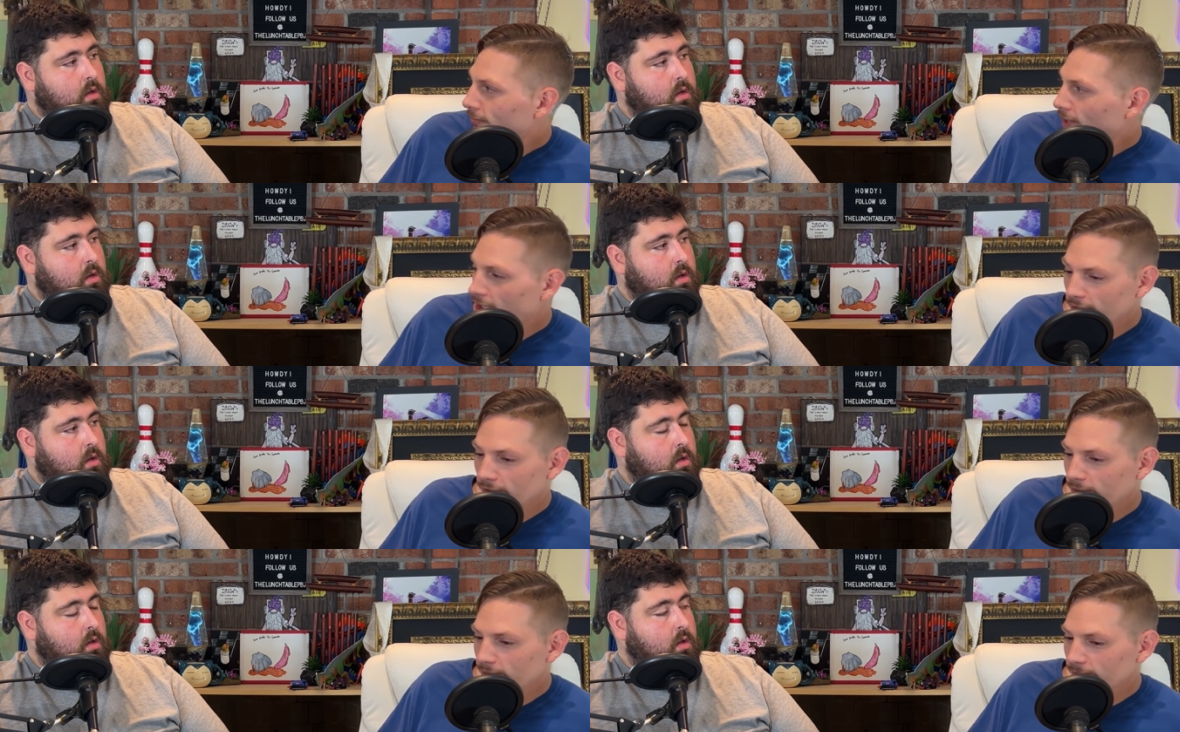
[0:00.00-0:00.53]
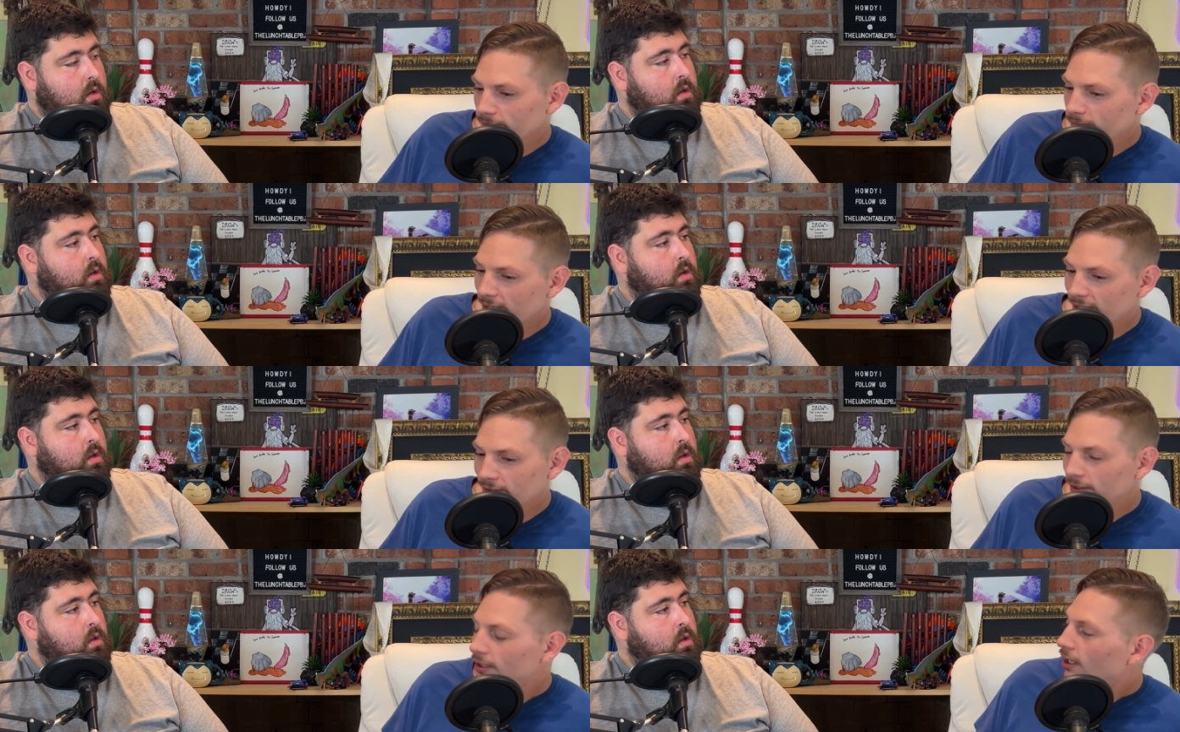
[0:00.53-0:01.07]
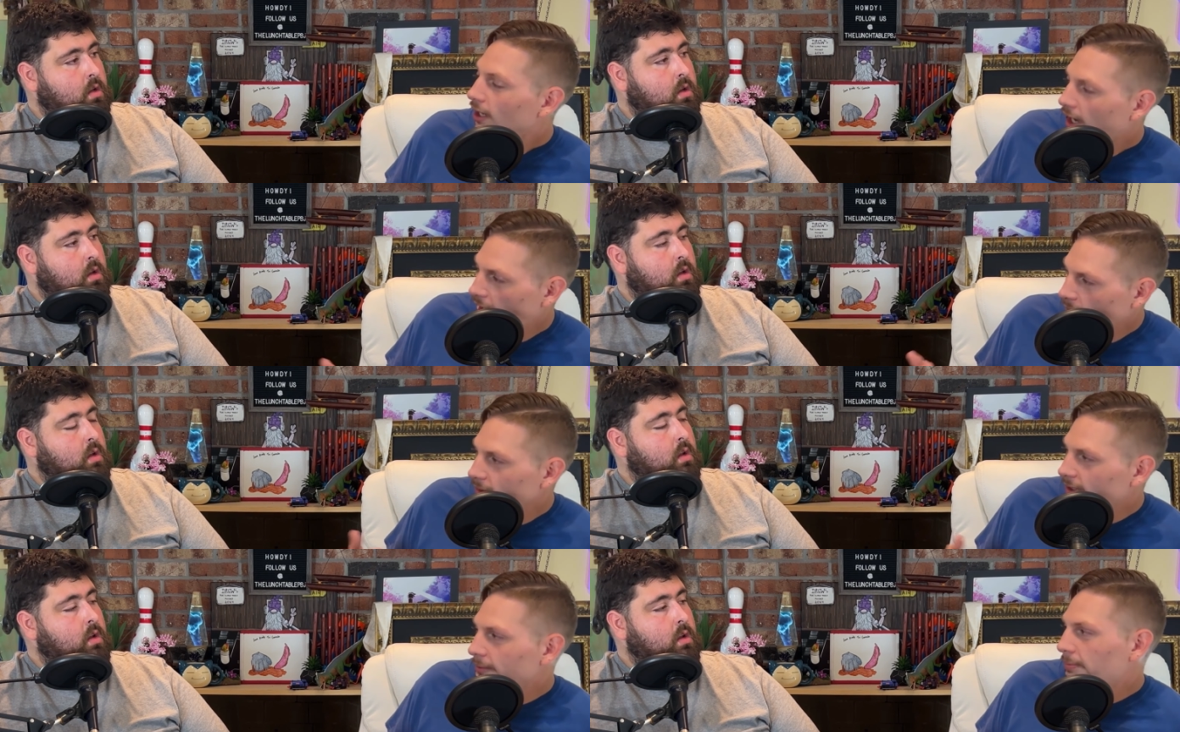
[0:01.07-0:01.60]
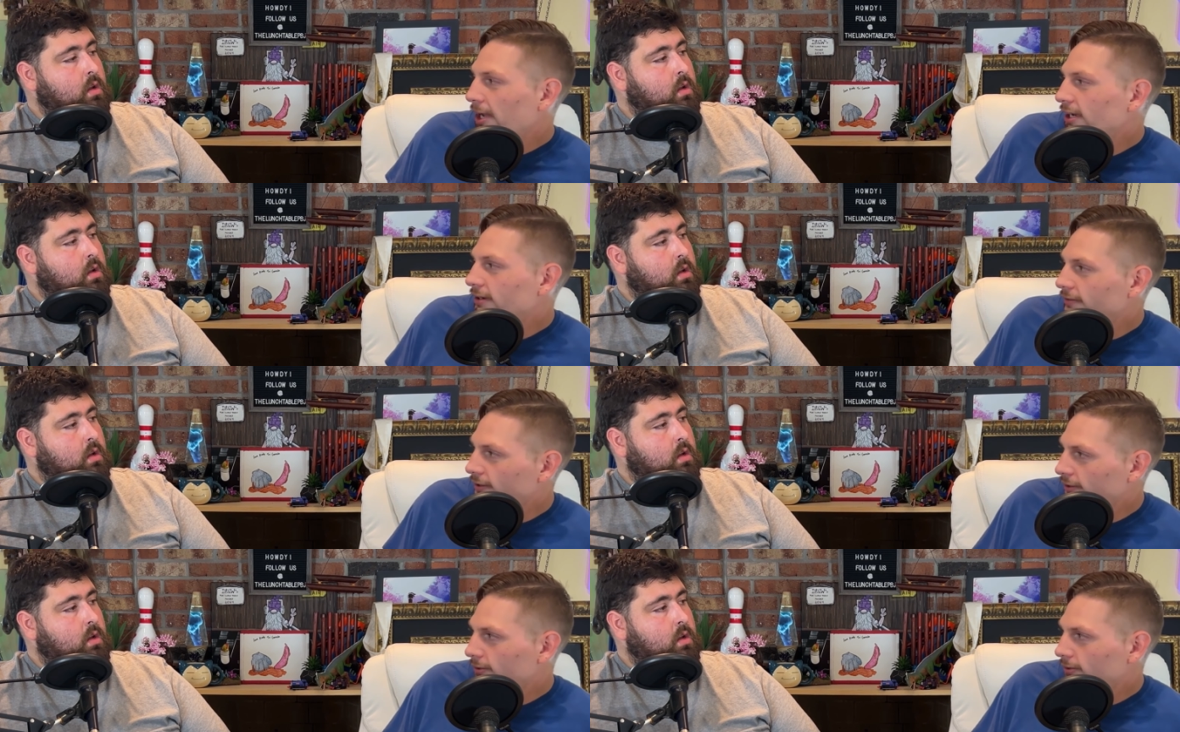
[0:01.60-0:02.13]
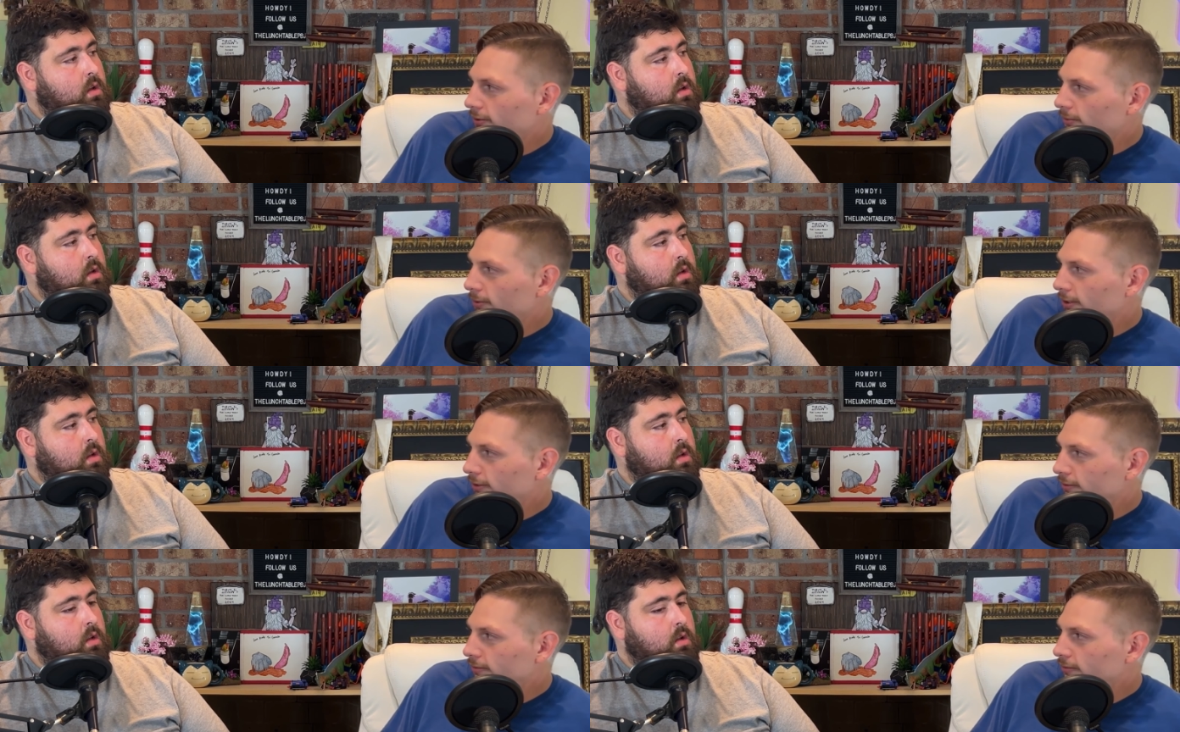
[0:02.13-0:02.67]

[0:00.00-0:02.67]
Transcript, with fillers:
Speaker 1: I don't know. Well, I don't get paid if I don't go to work.